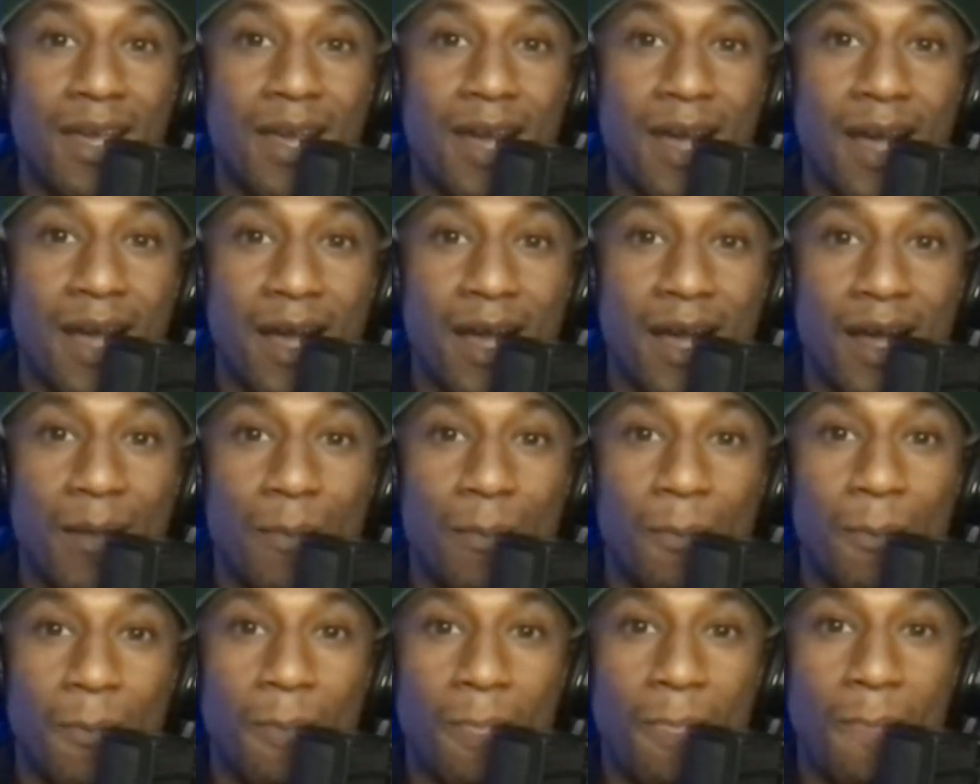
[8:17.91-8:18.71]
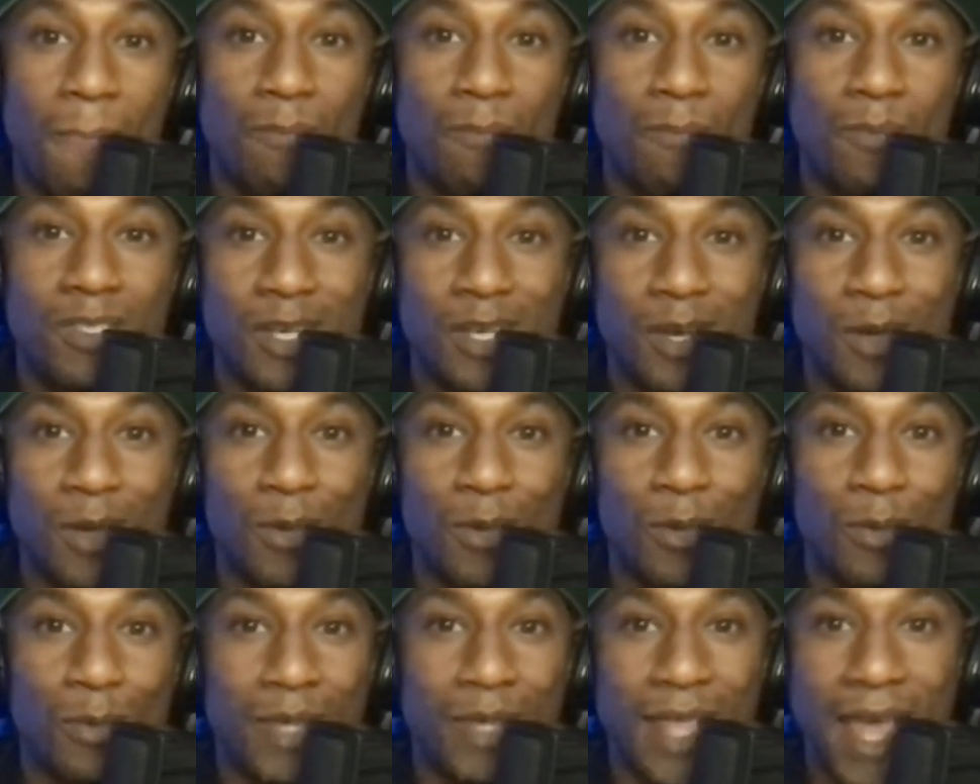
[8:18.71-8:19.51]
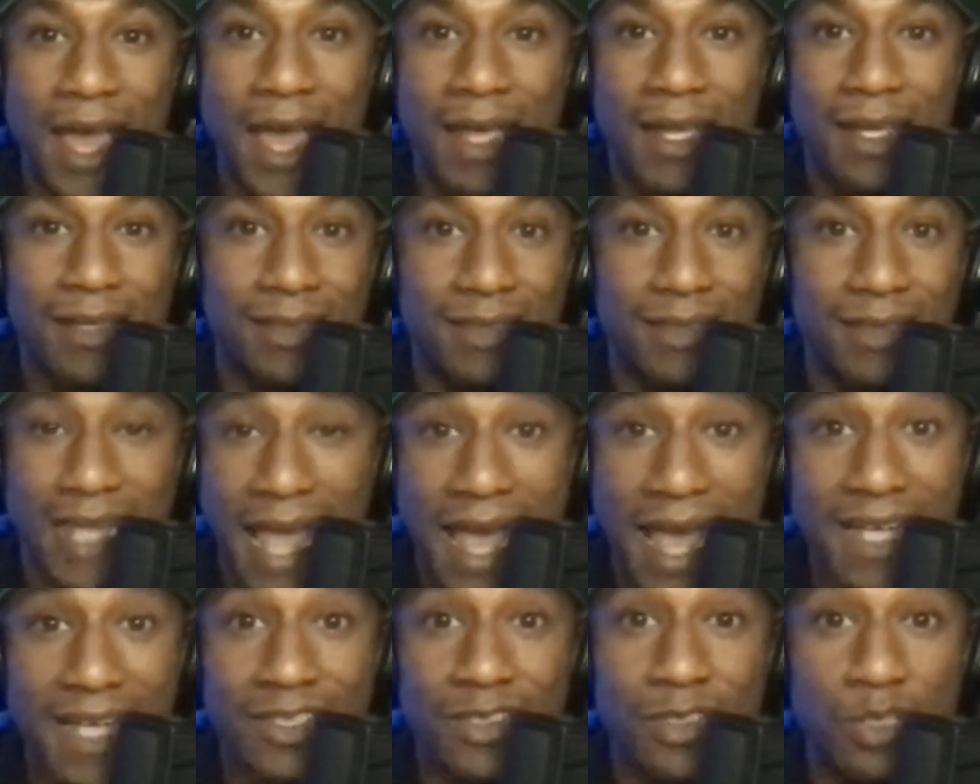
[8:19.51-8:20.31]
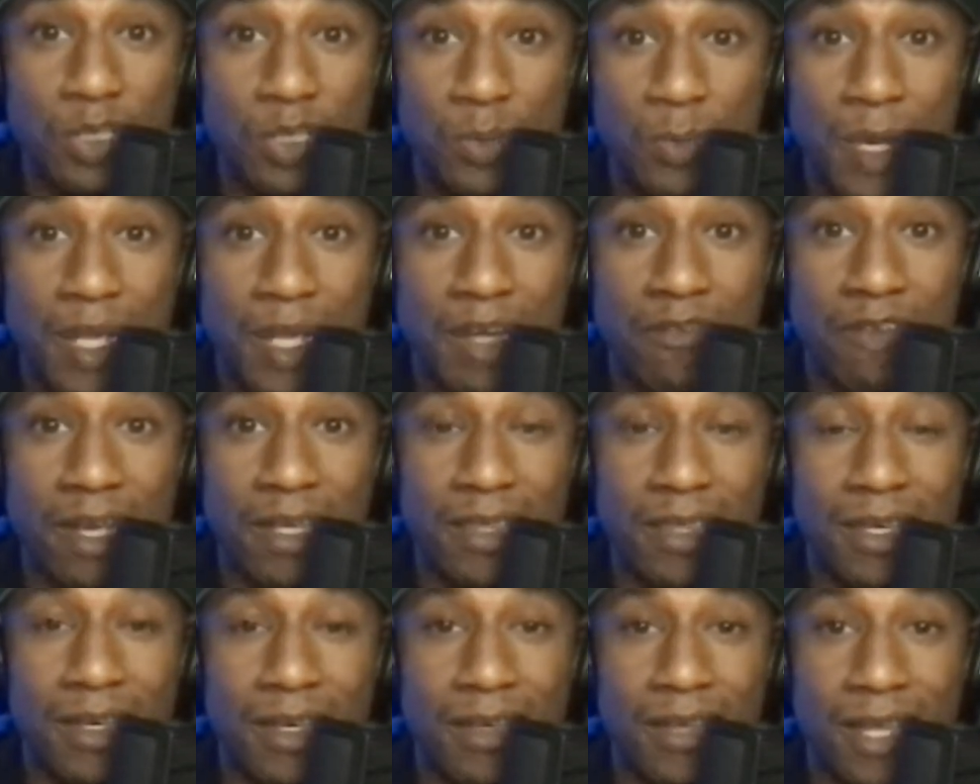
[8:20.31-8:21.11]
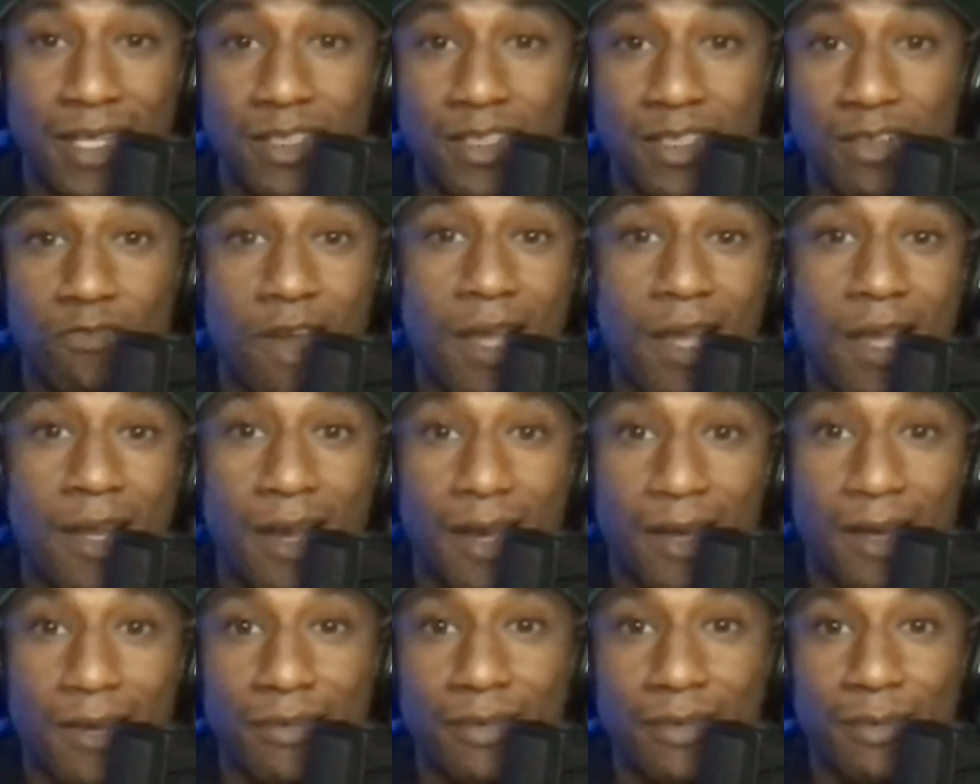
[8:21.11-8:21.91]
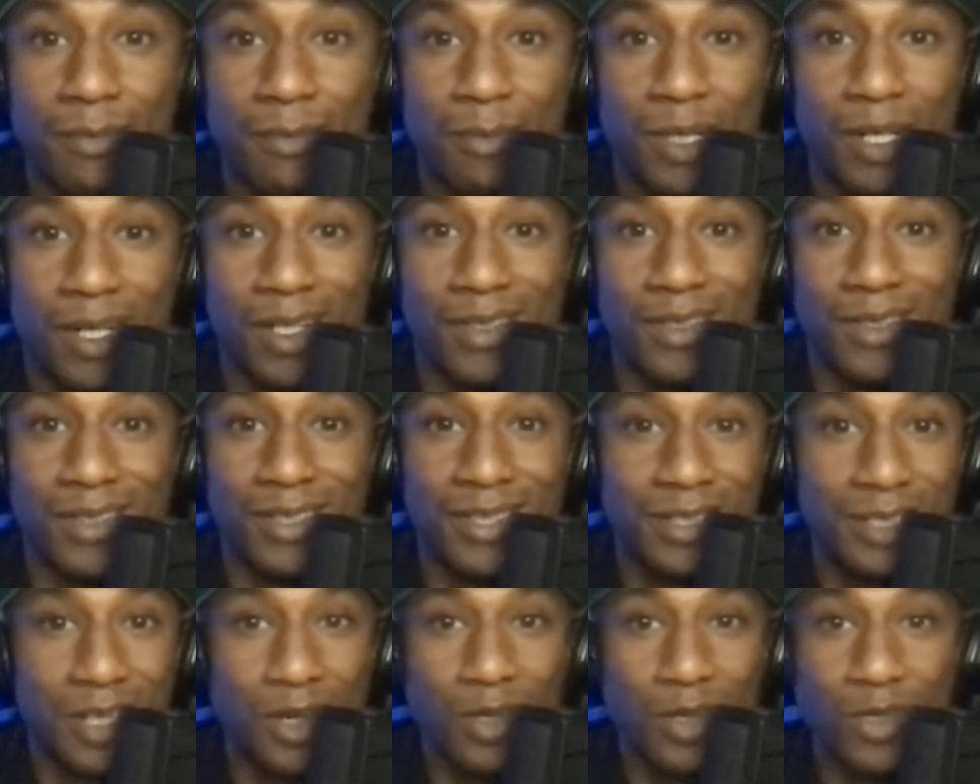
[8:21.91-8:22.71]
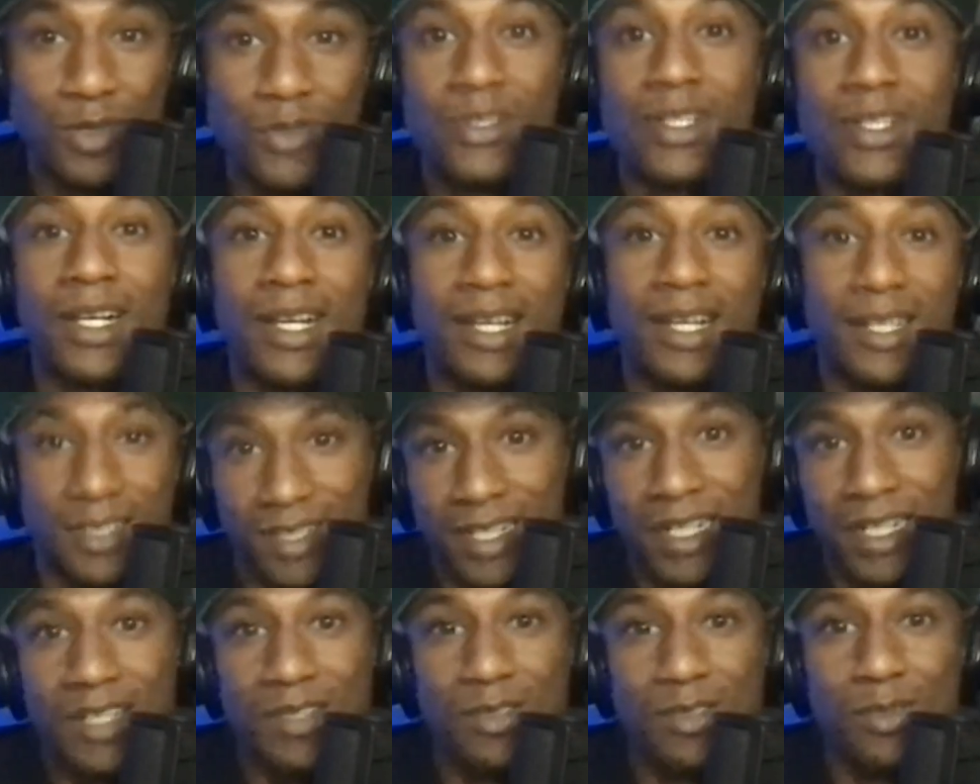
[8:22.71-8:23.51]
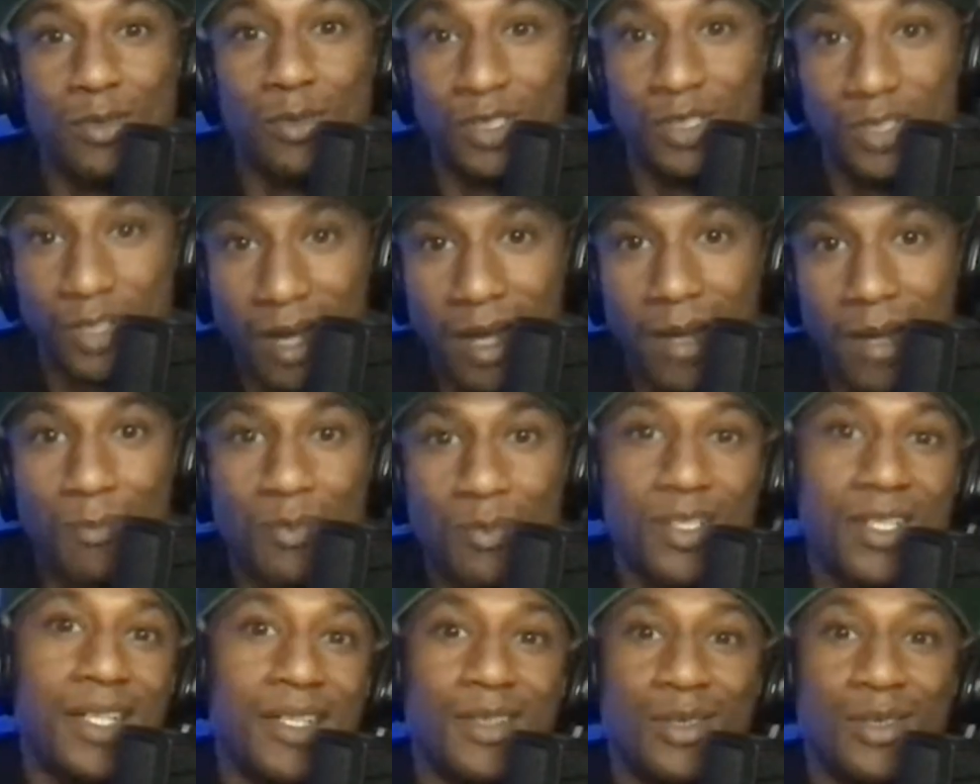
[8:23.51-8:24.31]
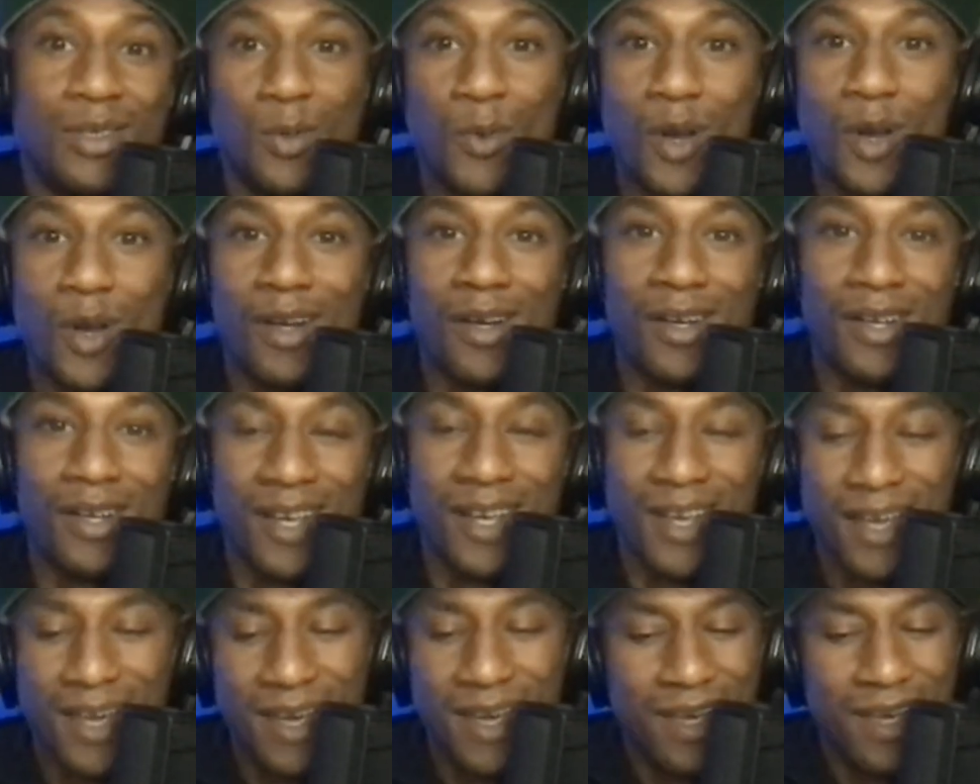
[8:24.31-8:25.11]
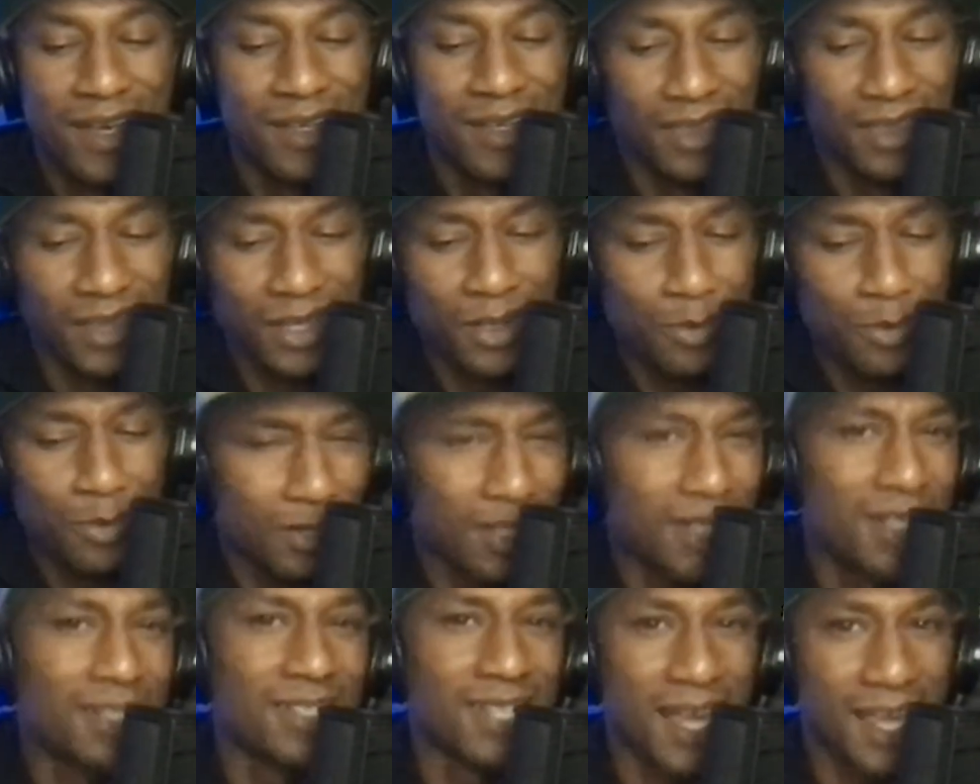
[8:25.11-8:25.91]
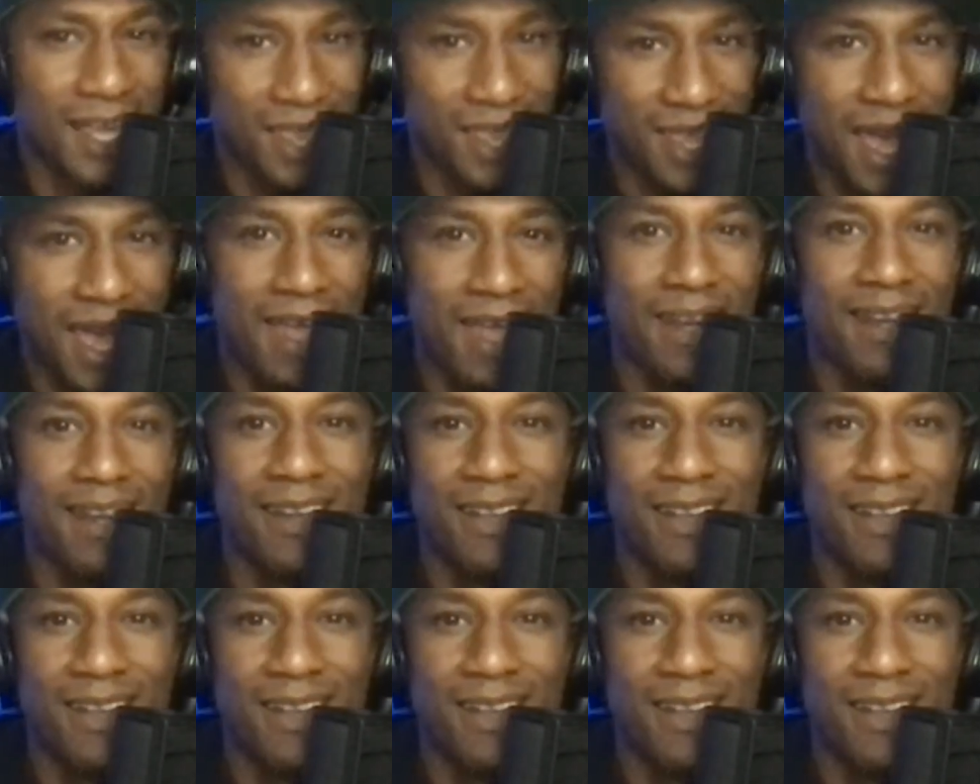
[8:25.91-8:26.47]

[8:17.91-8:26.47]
So that gas you spend right there, that's a write-off, because you're using it to get to a job, to get to work. Little things like that